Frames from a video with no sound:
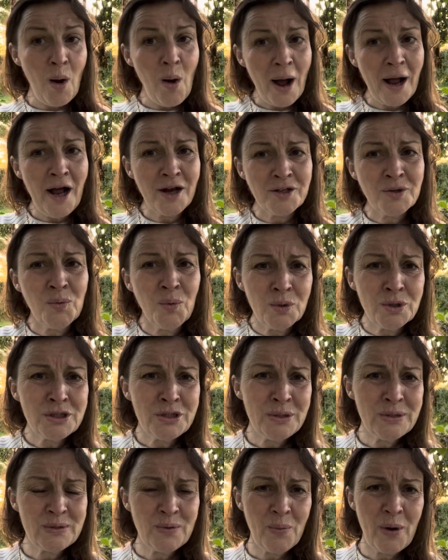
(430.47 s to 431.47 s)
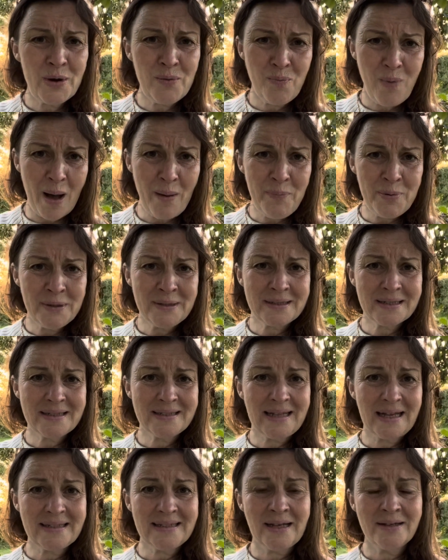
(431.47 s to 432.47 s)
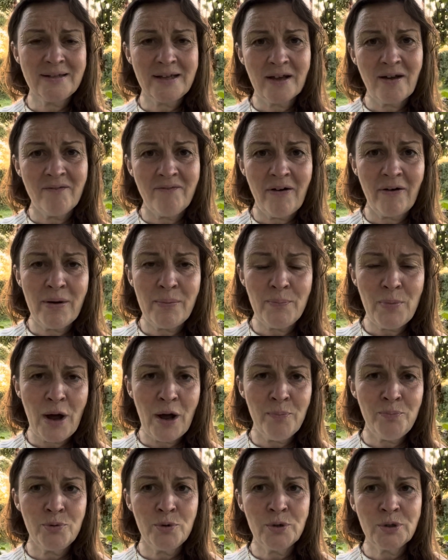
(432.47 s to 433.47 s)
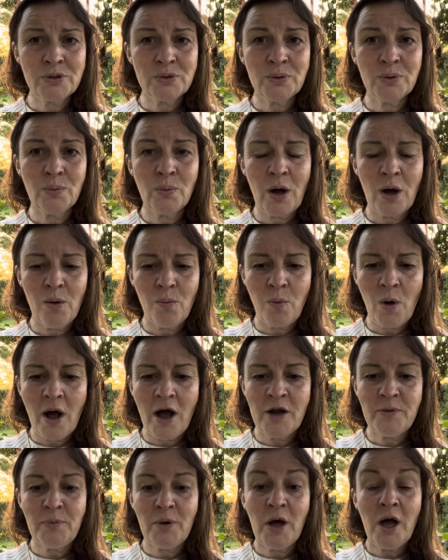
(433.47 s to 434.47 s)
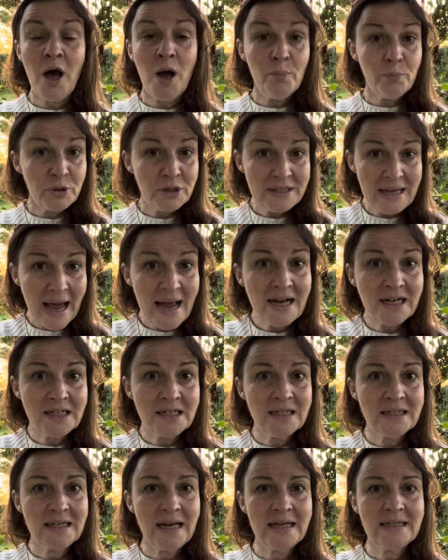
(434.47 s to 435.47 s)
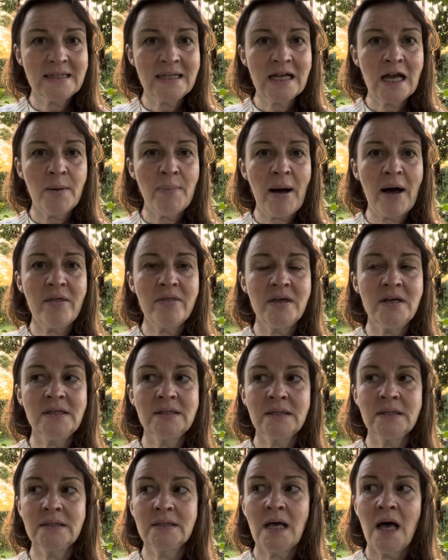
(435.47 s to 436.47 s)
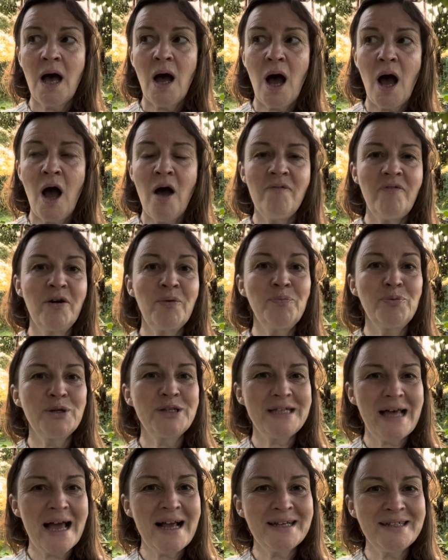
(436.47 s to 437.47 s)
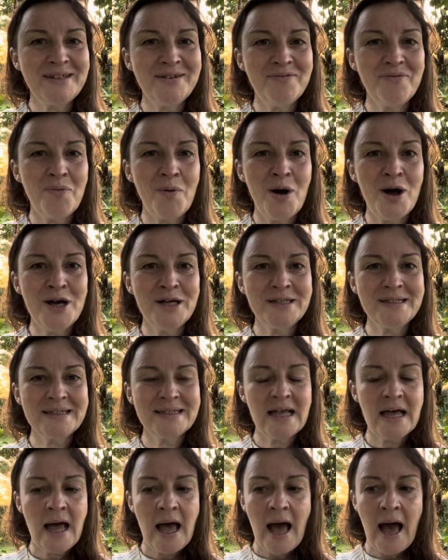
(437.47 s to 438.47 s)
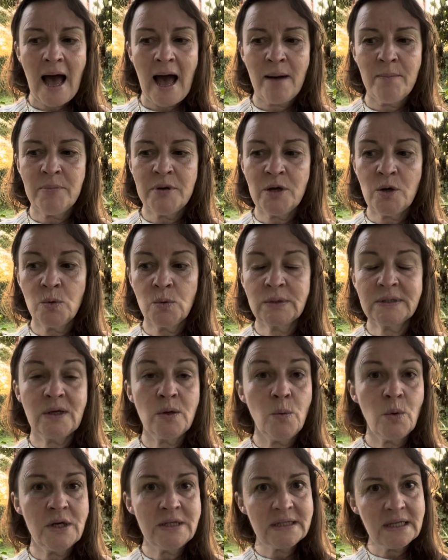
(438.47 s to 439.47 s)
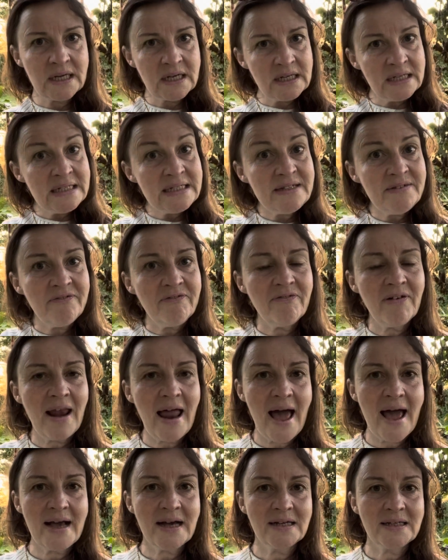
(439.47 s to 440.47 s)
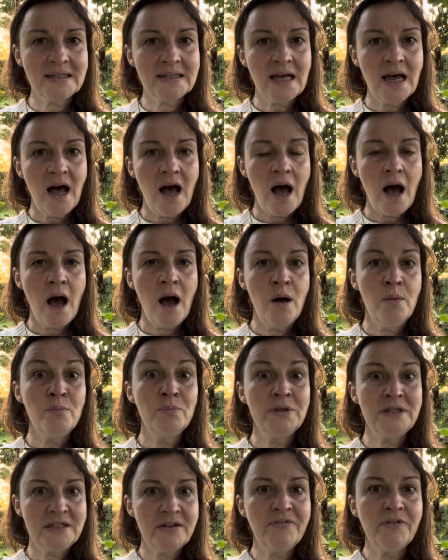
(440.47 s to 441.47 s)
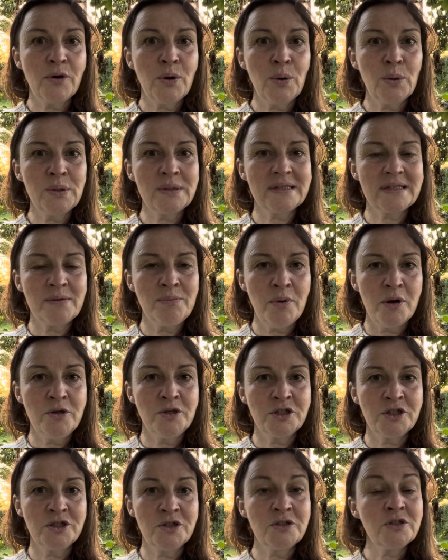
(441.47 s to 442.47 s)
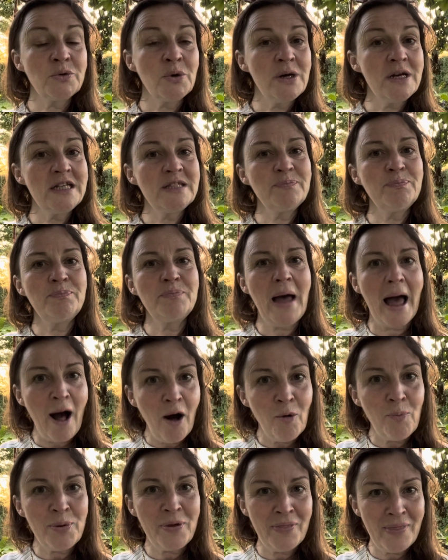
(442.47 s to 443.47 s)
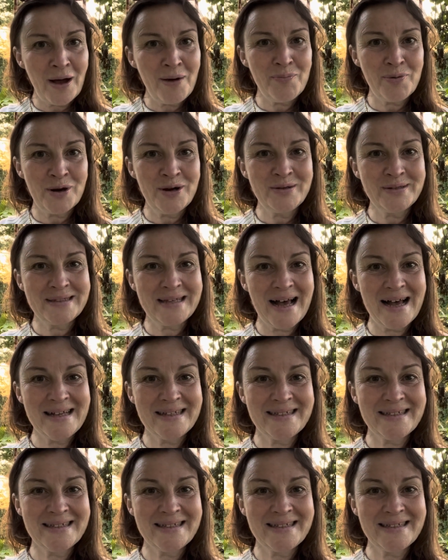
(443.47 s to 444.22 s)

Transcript: I don't want to use the word weapons because that sounds like a very brutal word, but protectors. Let's think about these as very protective words, and also words that can deflect difficult emotions, or at least help in that process.